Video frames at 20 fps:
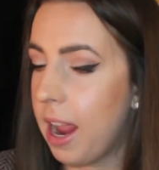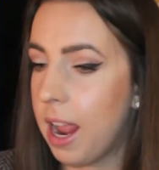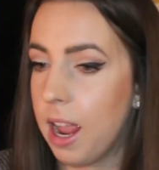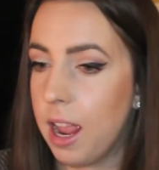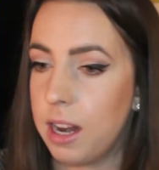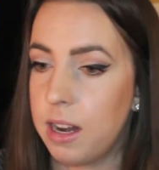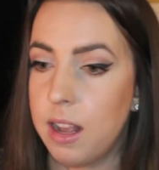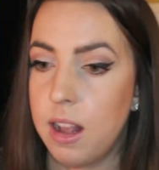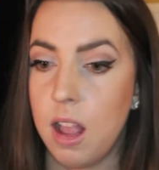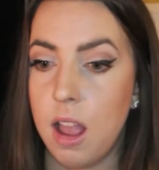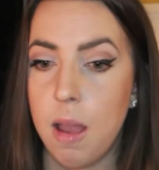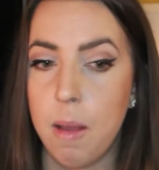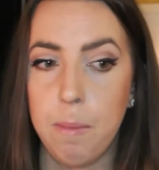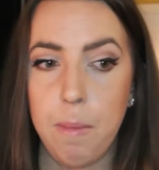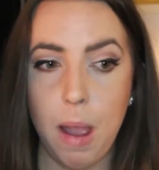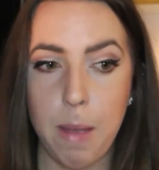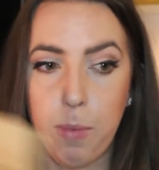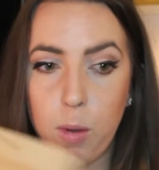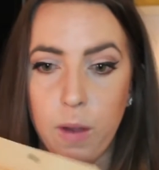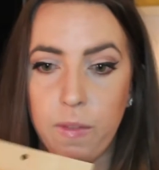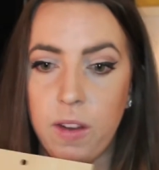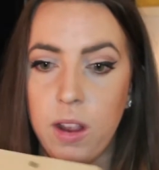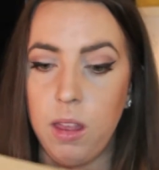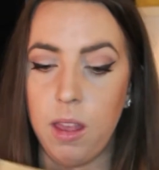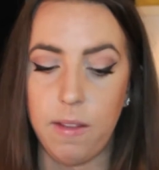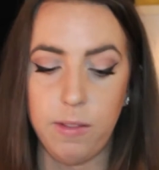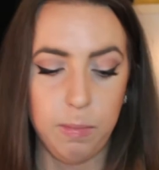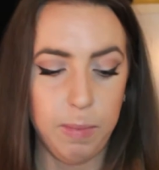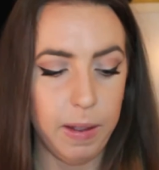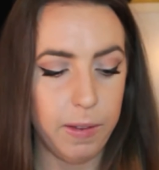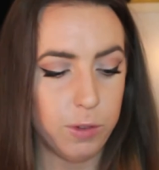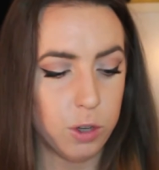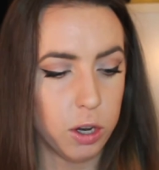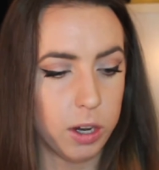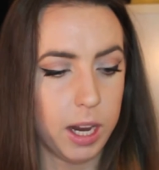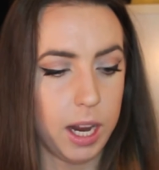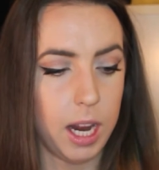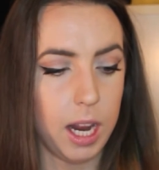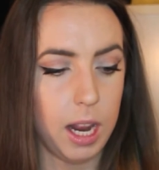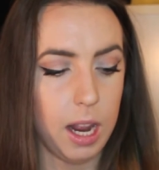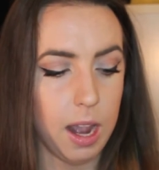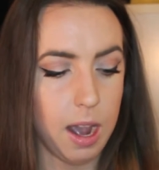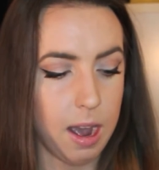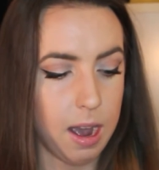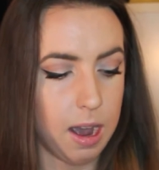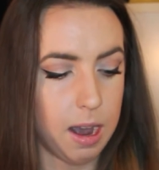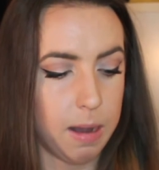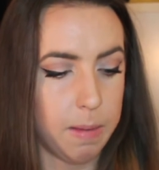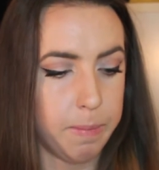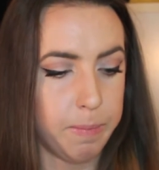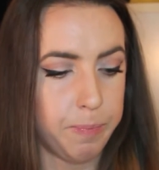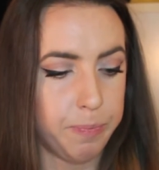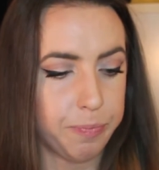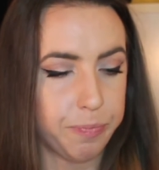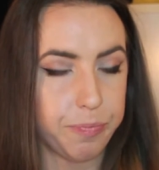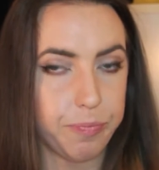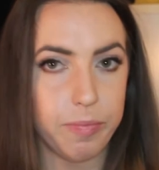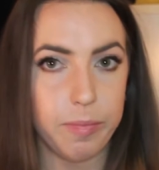And my boyfriend loves beef jerky. Um,